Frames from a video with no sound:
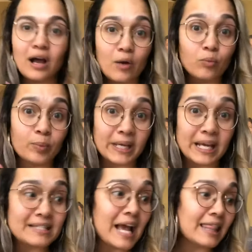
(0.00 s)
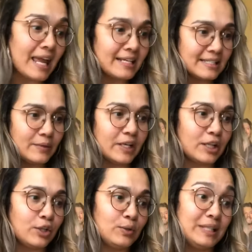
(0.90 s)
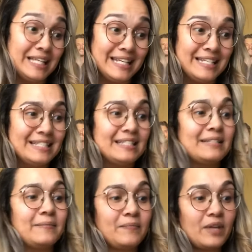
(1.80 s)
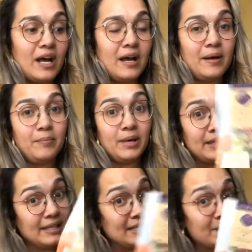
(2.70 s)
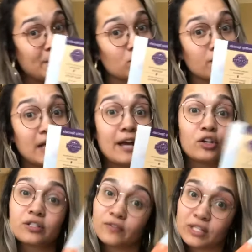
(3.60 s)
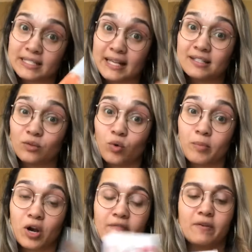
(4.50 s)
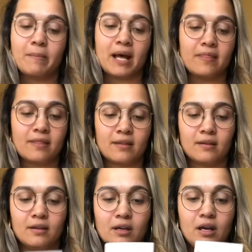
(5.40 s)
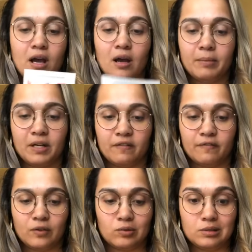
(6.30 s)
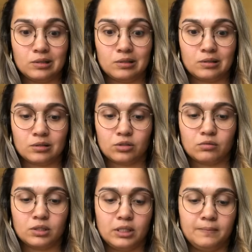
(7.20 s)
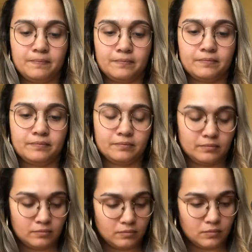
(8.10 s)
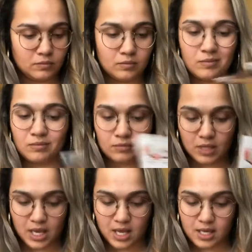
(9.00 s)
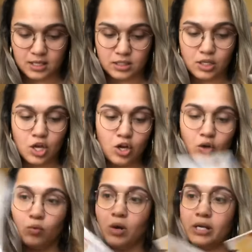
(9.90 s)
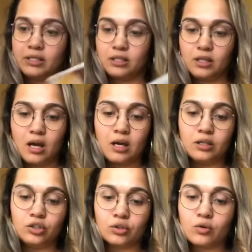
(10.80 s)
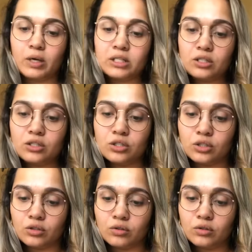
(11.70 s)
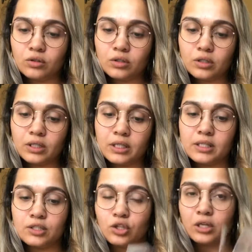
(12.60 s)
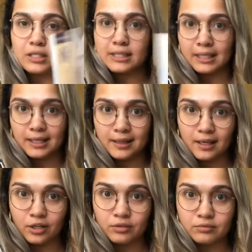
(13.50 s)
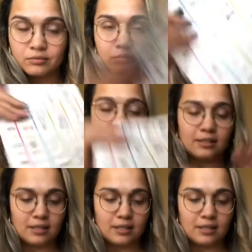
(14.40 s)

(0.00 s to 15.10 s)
because I like to include these monthly special flyers for the Scent and Warmer of the Month, I'm going to fold it actually. And what you're going to do is you're going to stick it in there, right?